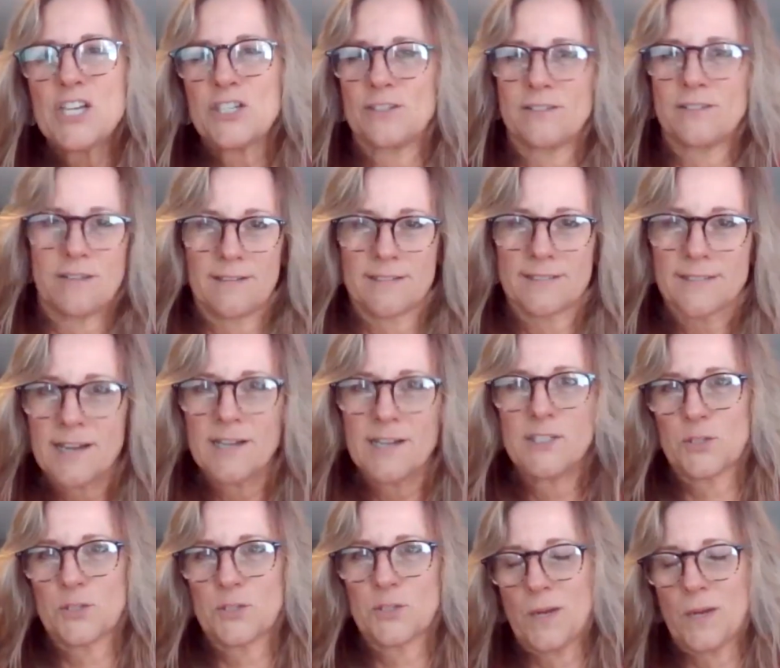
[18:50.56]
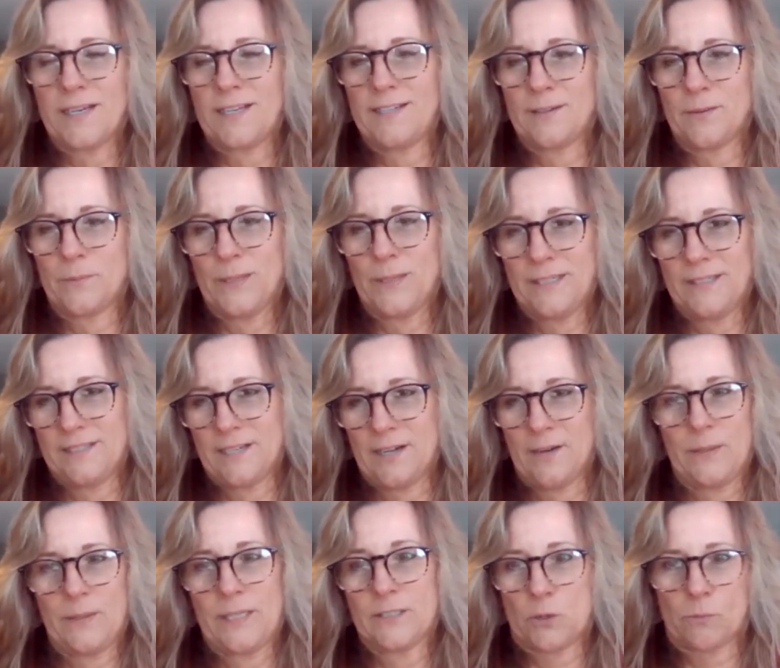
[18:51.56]
she said, a sign just went in a
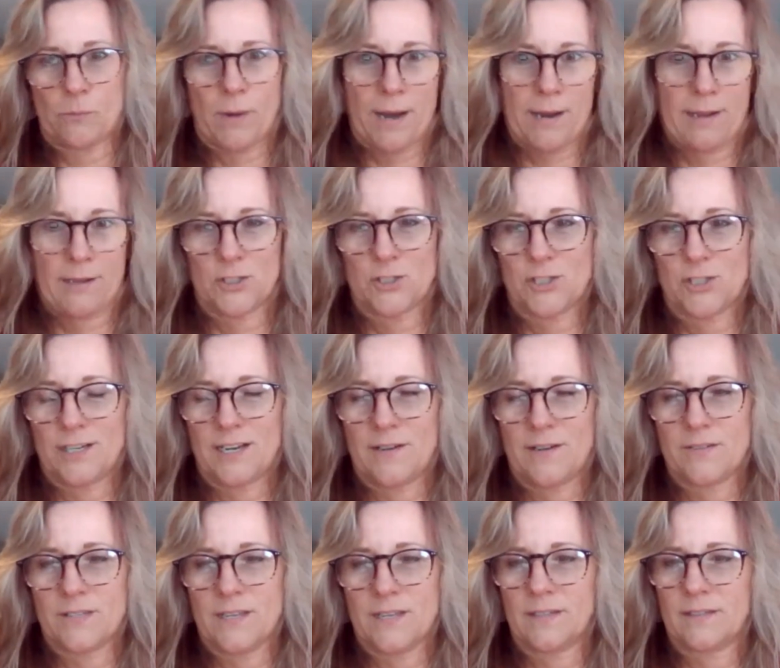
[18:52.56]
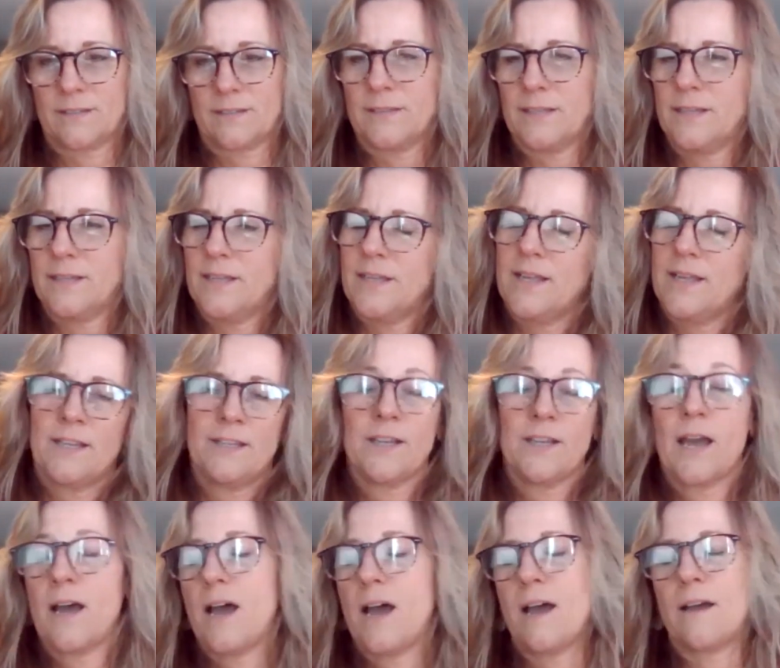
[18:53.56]
window and it's a ranch. And I was like,
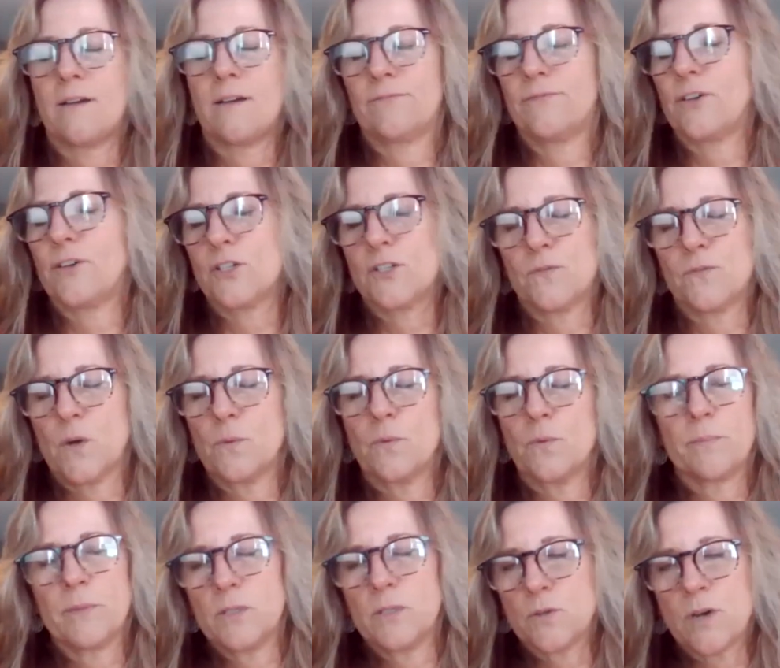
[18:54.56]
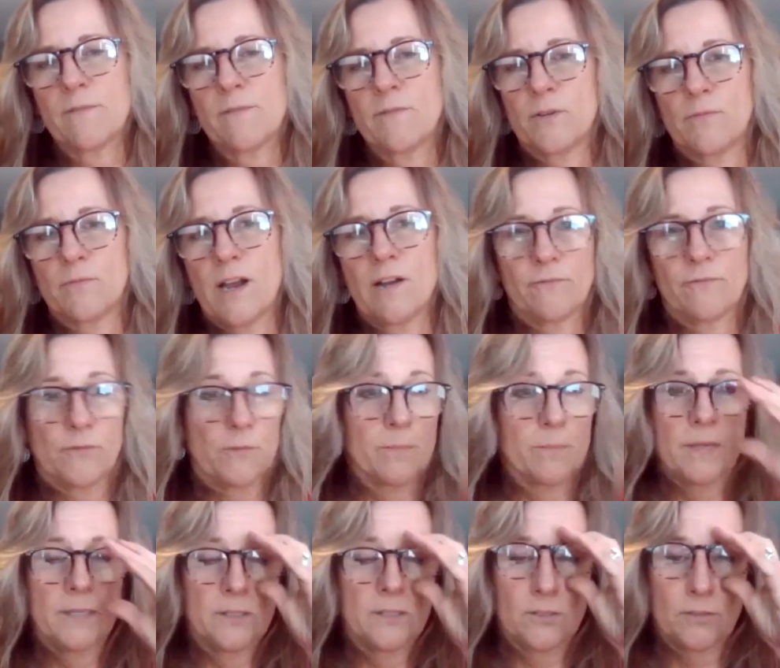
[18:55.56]
first of all, we've been driving around for
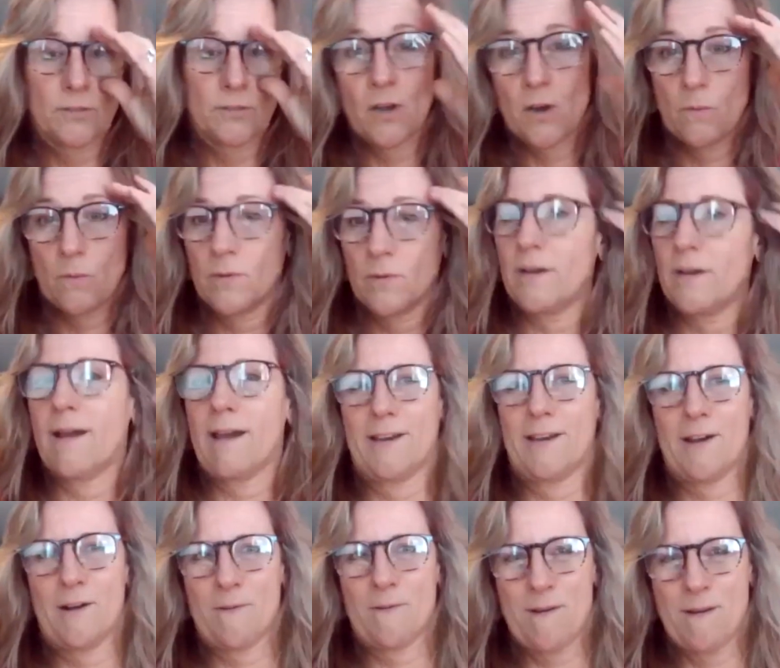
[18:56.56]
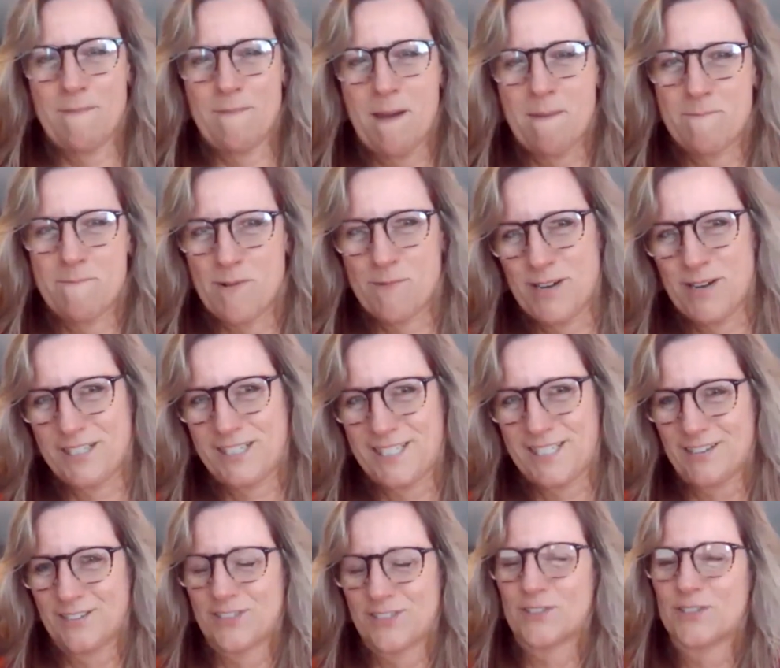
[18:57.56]
months, so no, I don't remember which
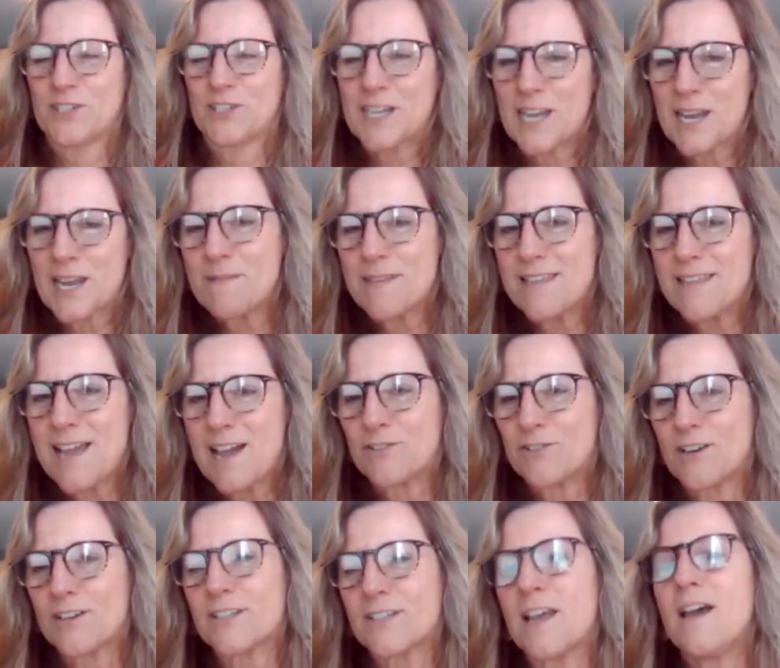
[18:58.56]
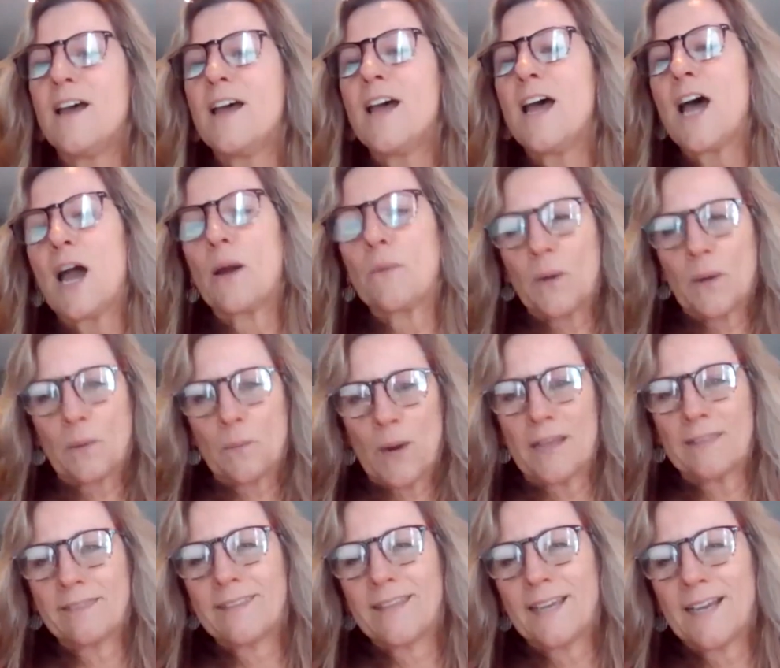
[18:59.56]
house. So she gave me the address. We
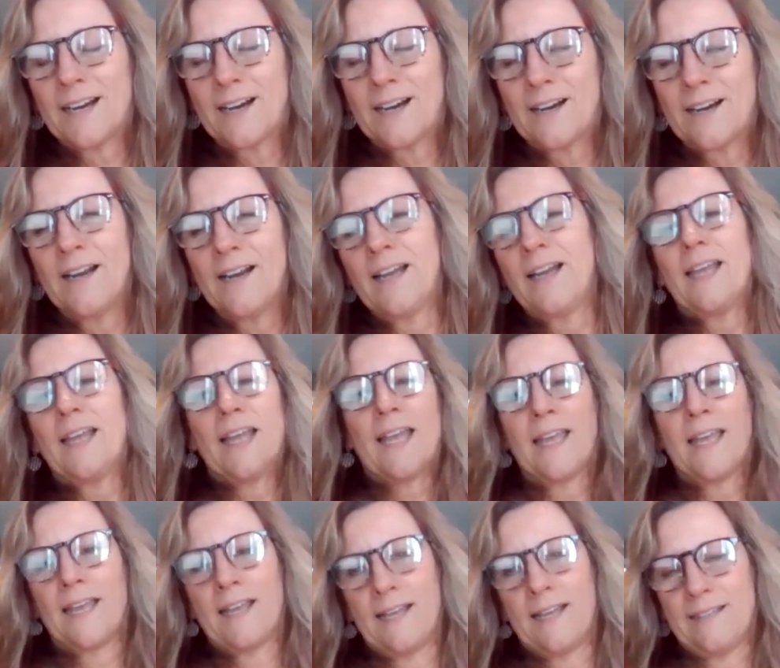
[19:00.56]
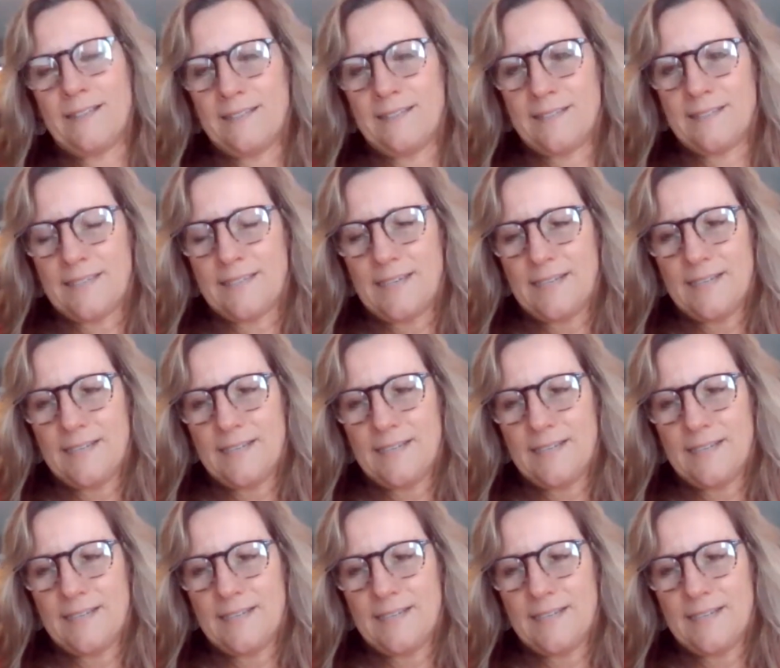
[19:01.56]
went there, and